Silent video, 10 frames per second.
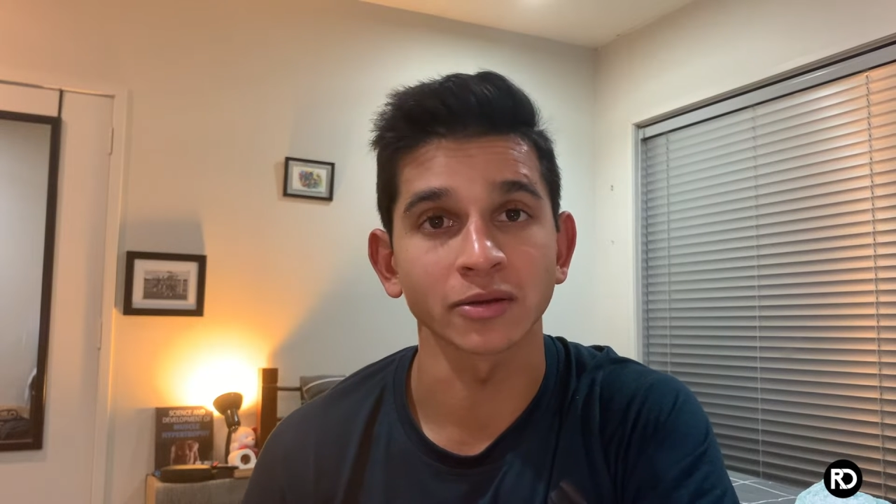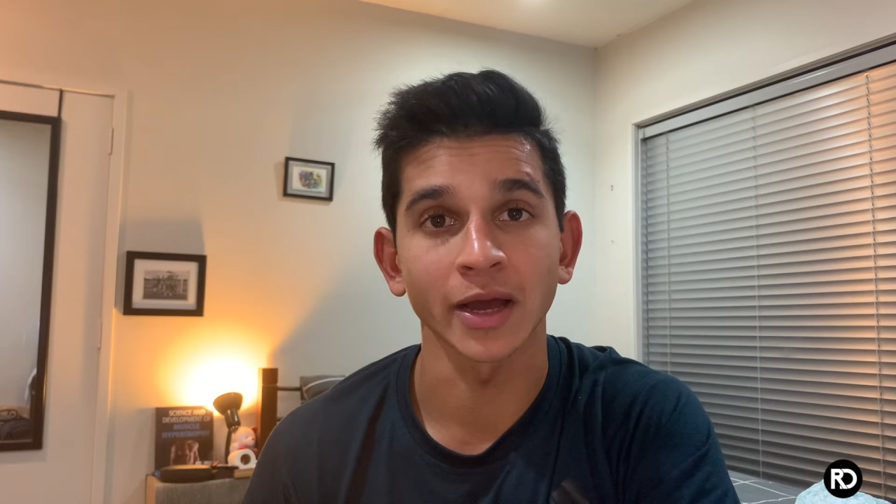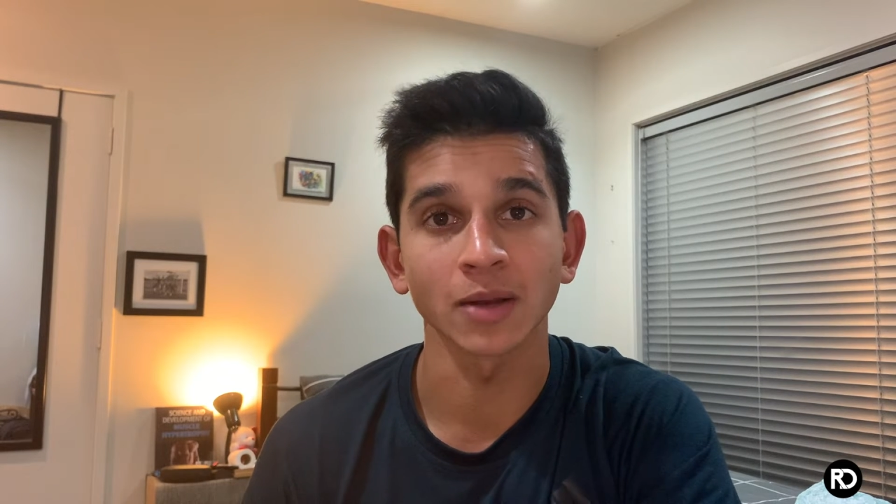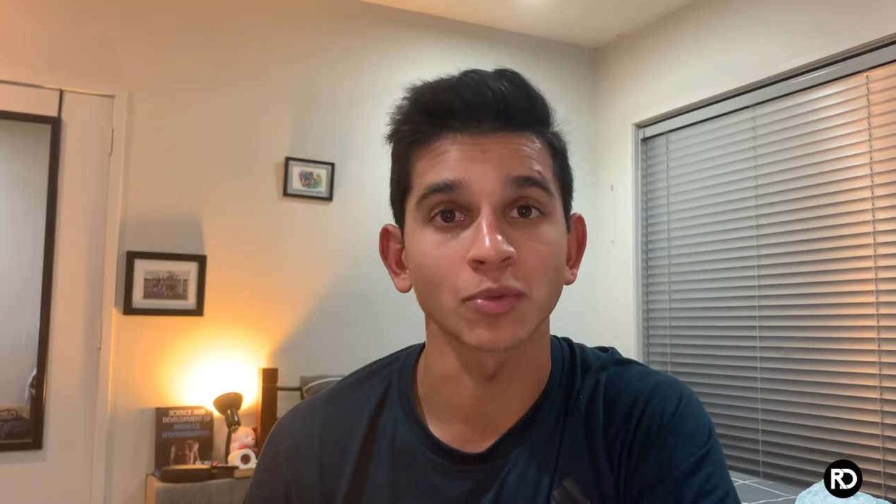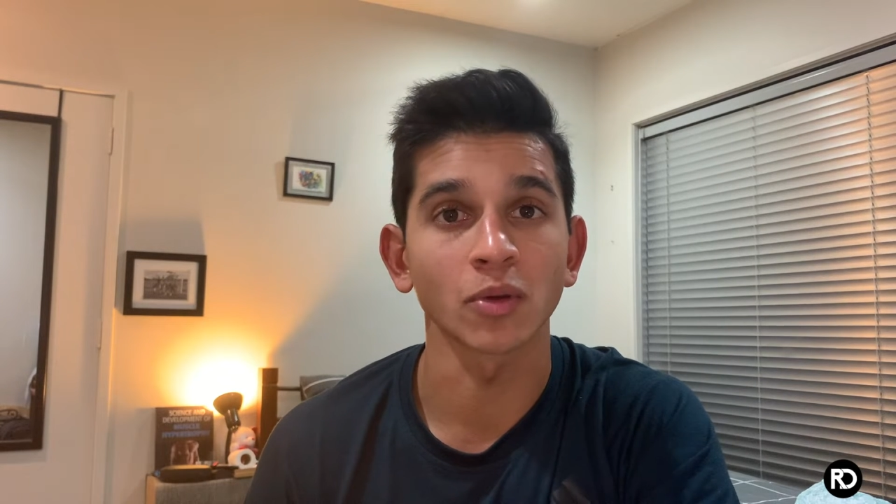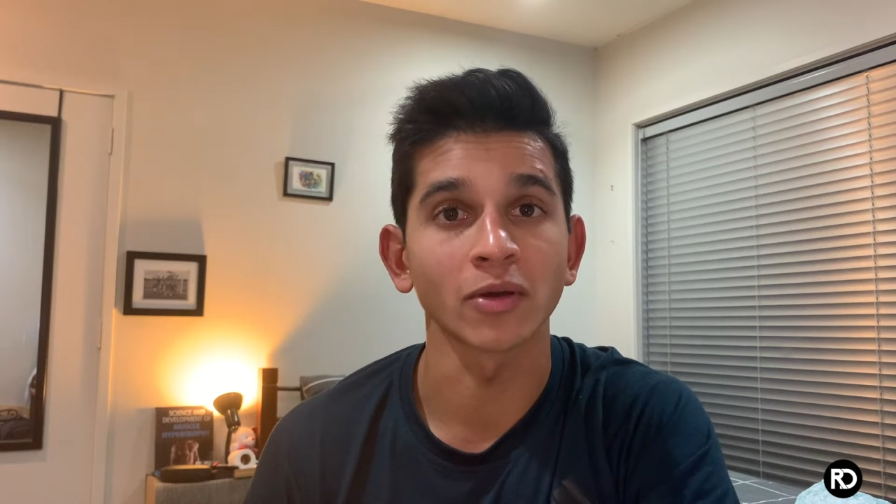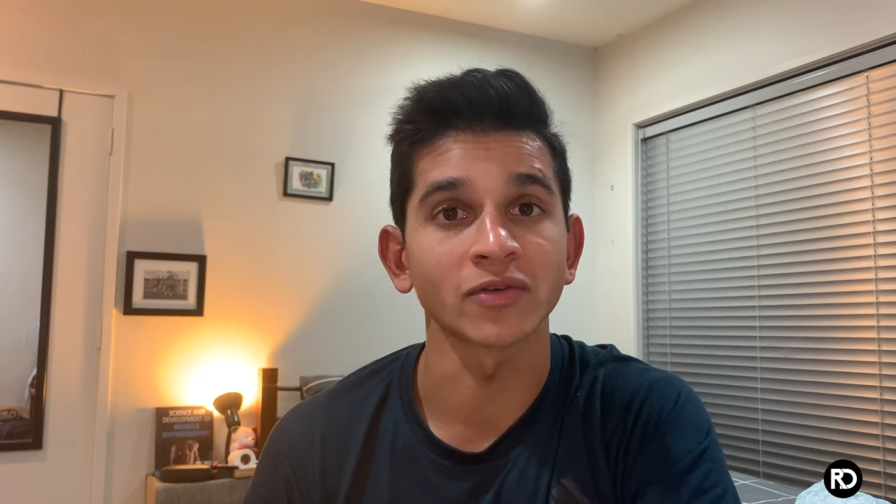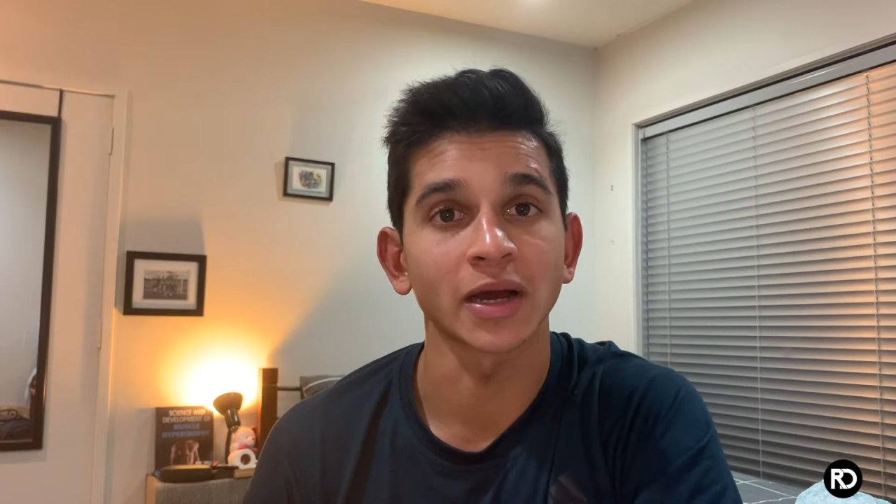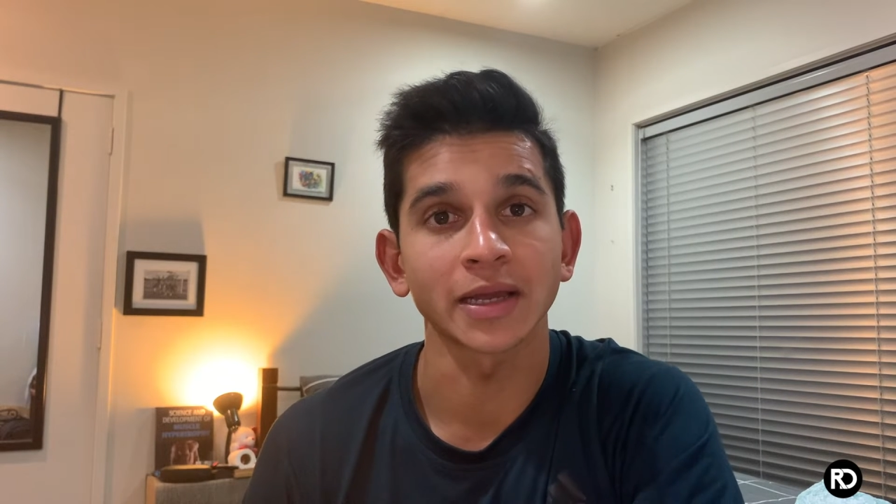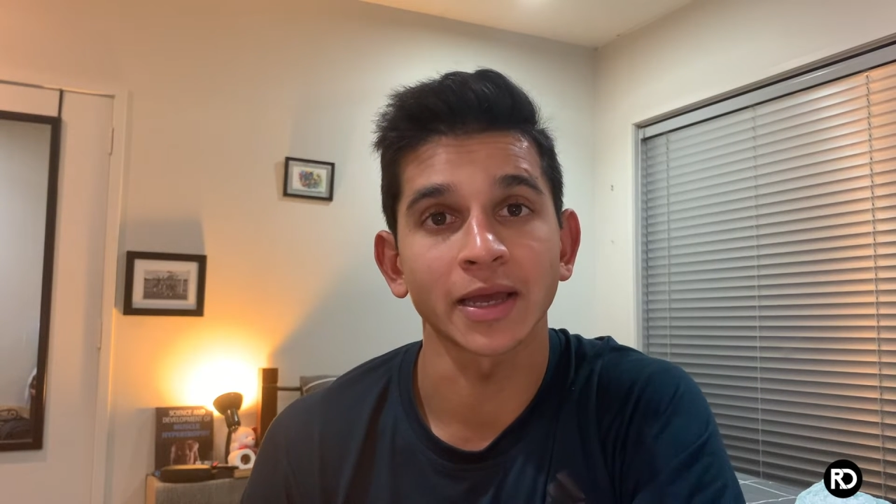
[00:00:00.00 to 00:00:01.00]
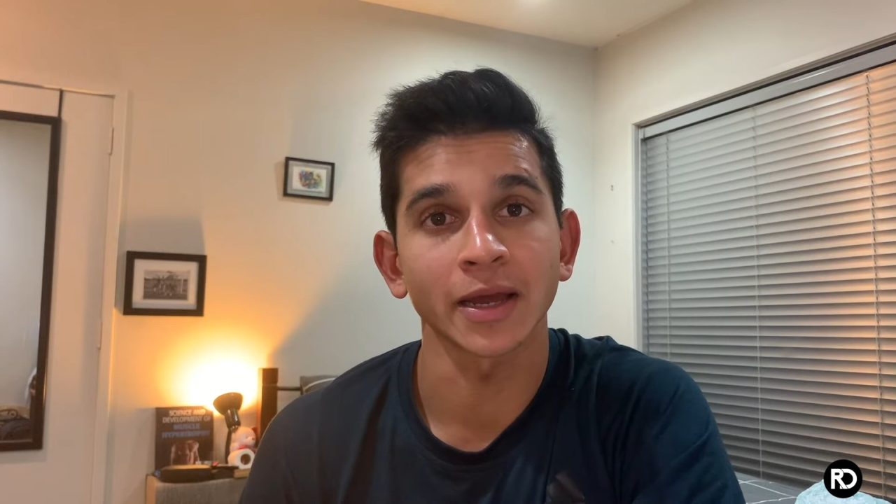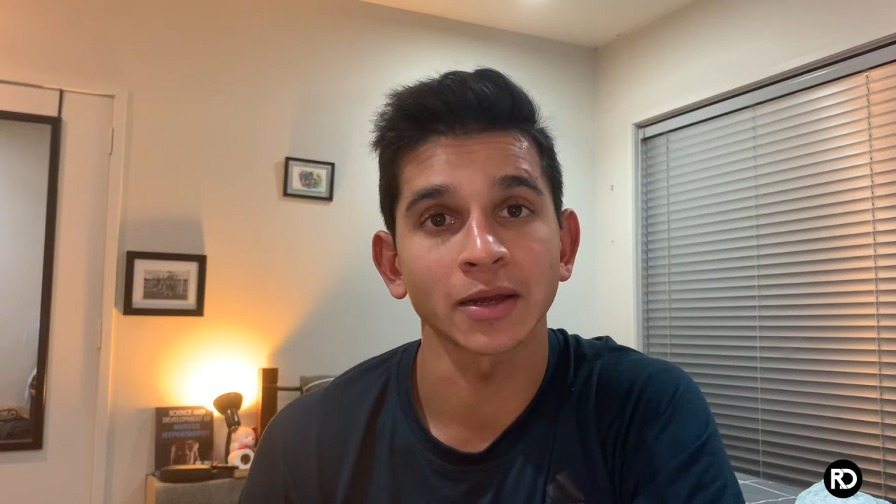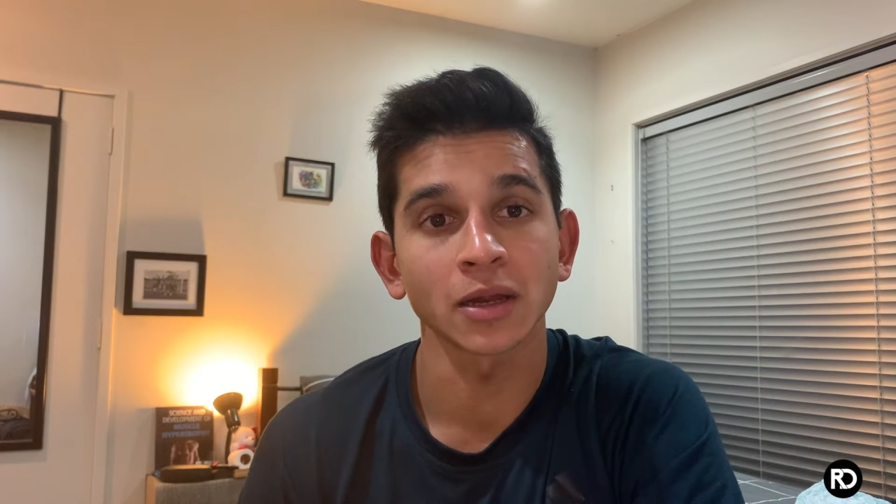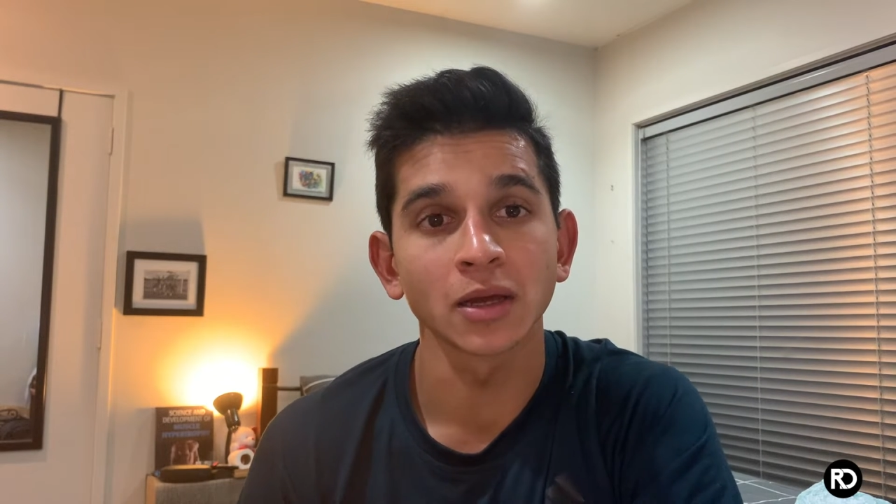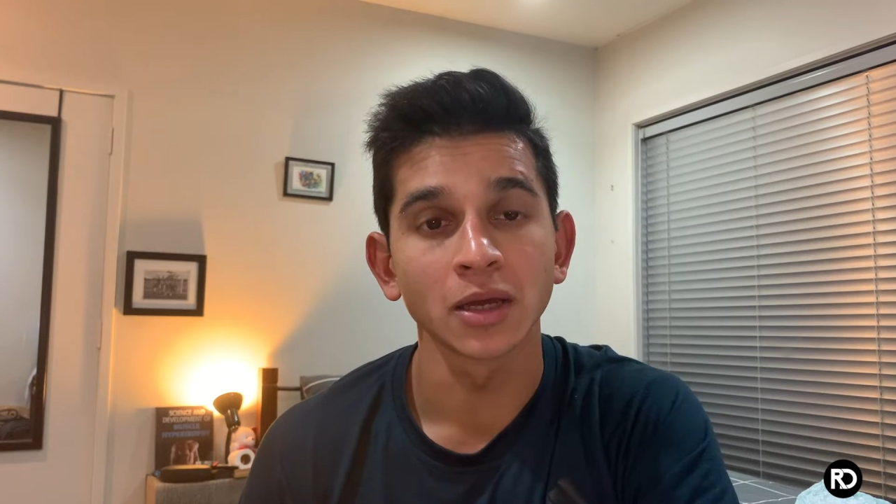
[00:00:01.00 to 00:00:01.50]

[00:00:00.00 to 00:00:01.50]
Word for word: help whoever I can